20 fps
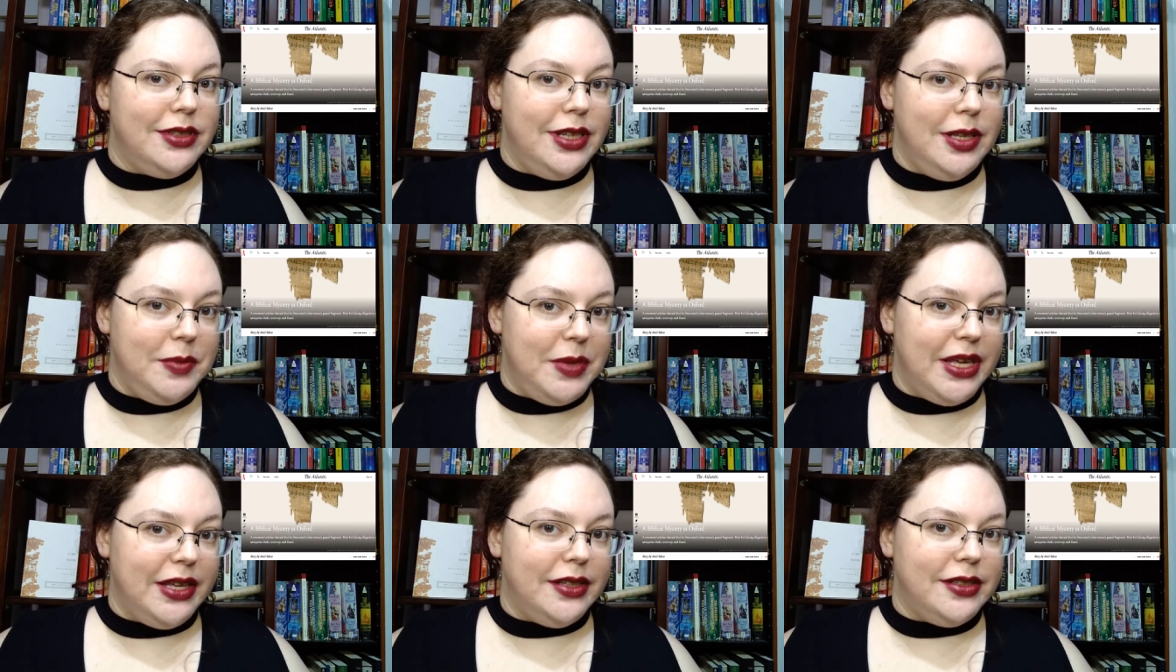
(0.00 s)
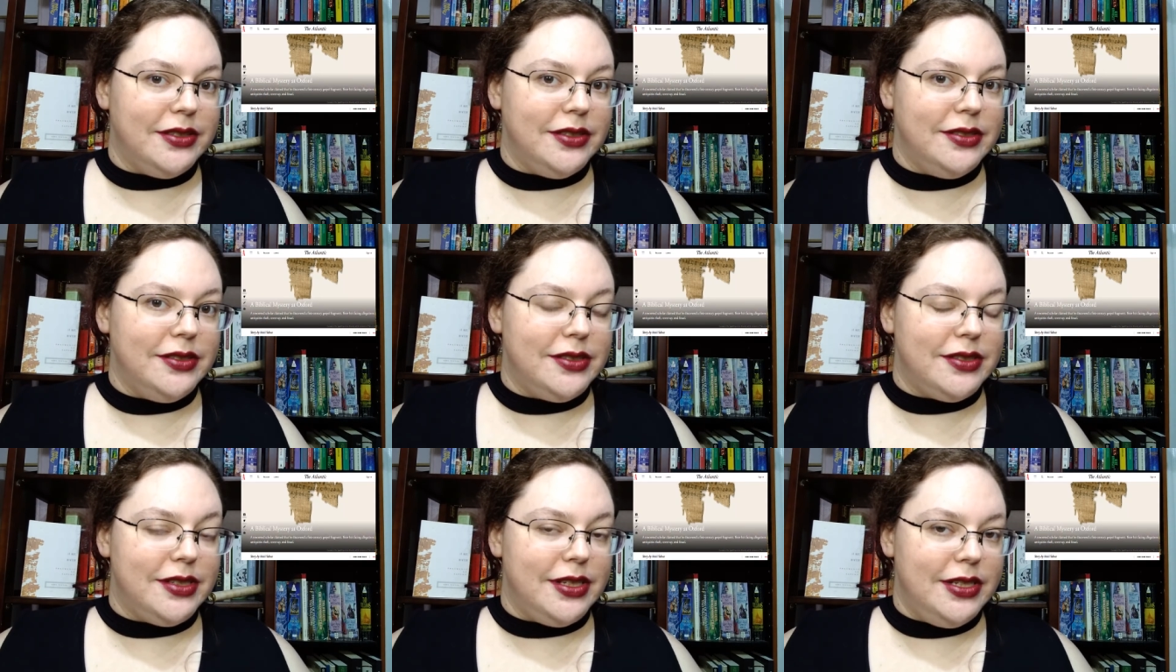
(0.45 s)

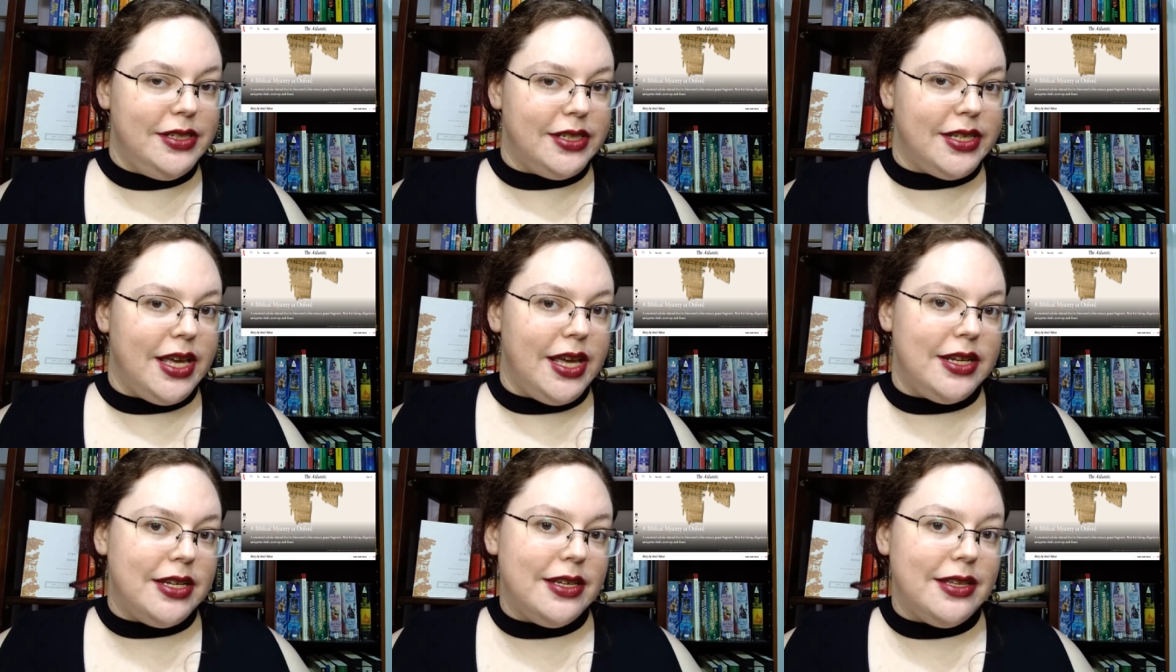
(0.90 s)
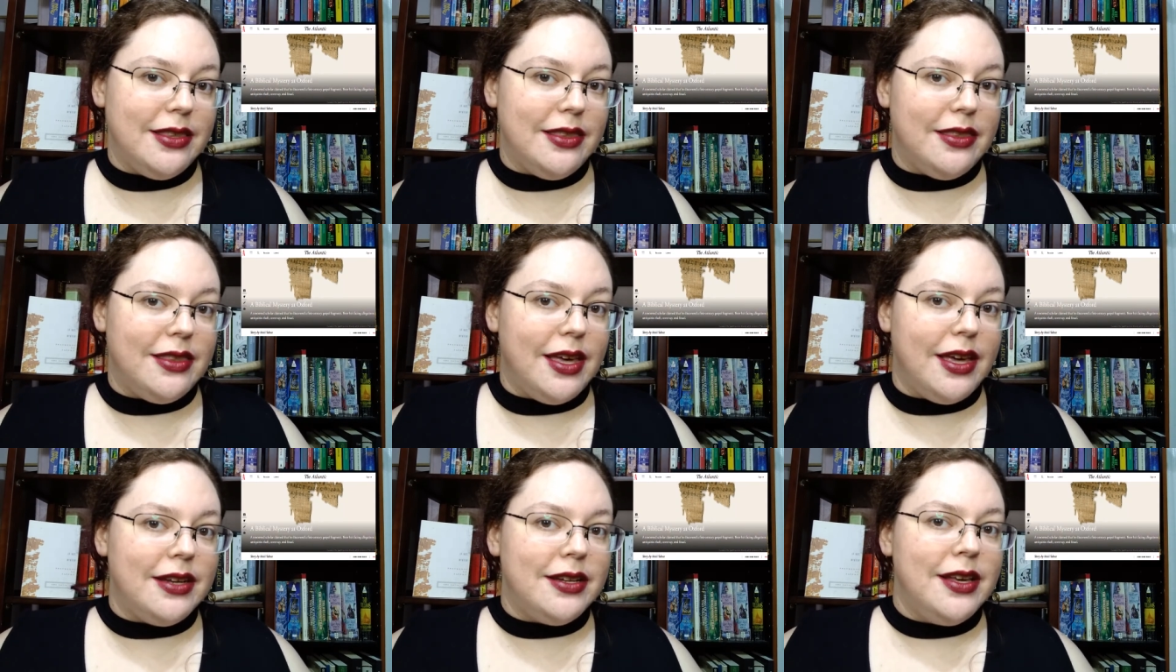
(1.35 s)
emails
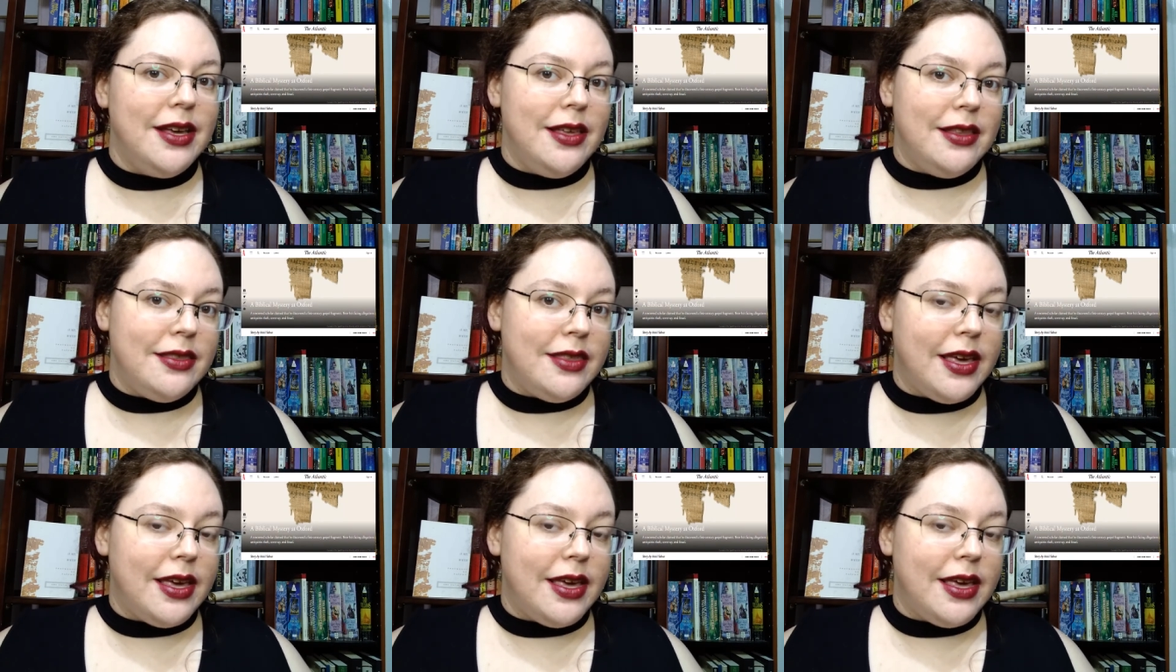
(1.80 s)
indicating that